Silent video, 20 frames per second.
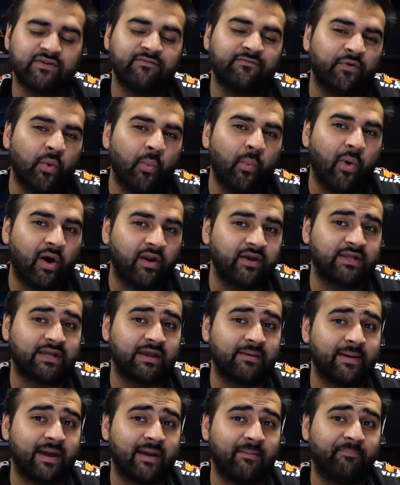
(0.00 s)
And for 1
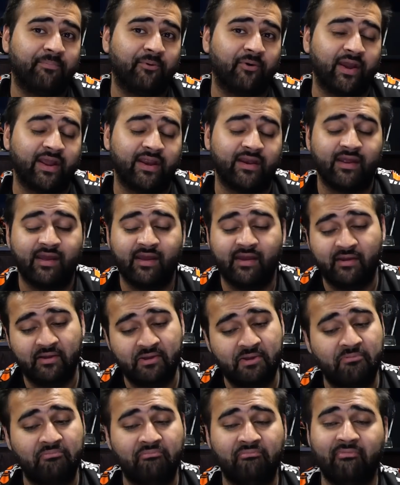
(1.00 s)
command point,
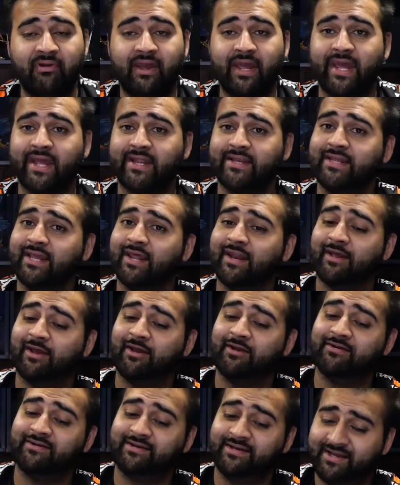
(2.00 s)
man, you
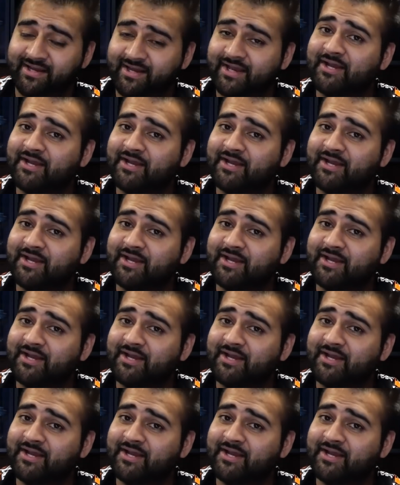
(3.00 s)
know,